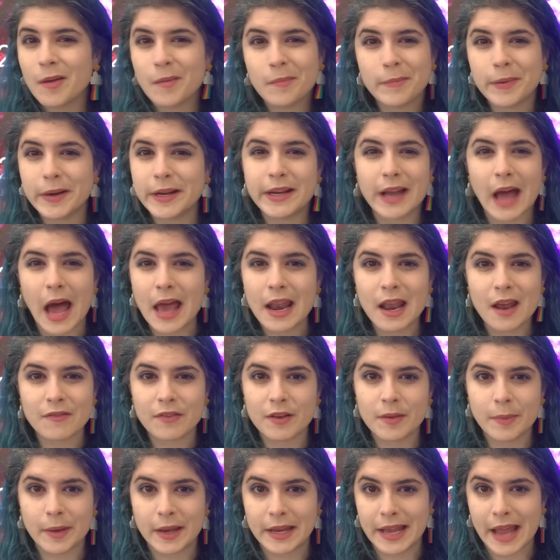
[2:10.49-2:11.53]
But not
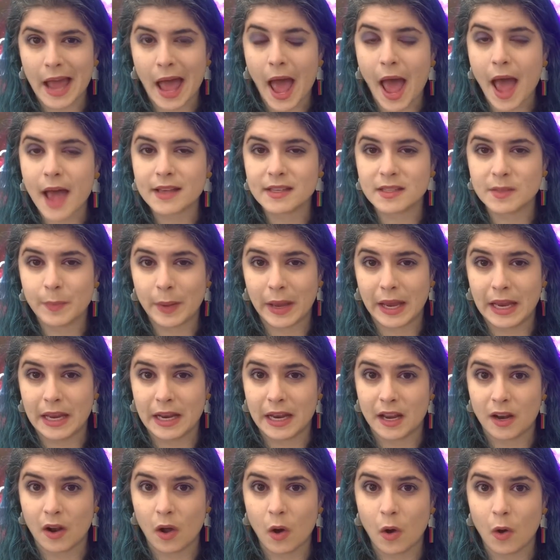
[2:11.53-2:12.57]
everybody has paint
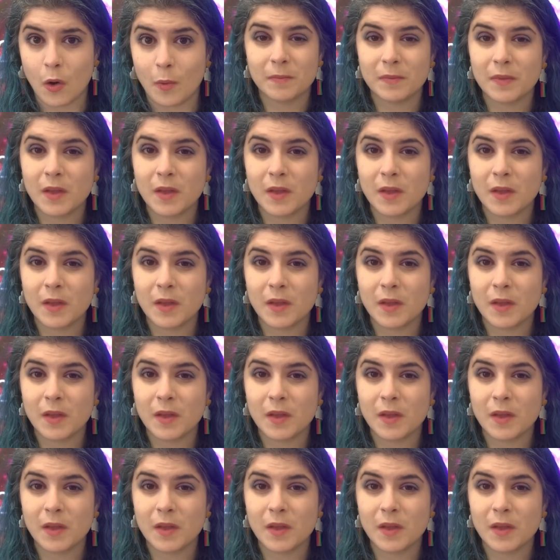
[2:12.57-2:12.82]
at home.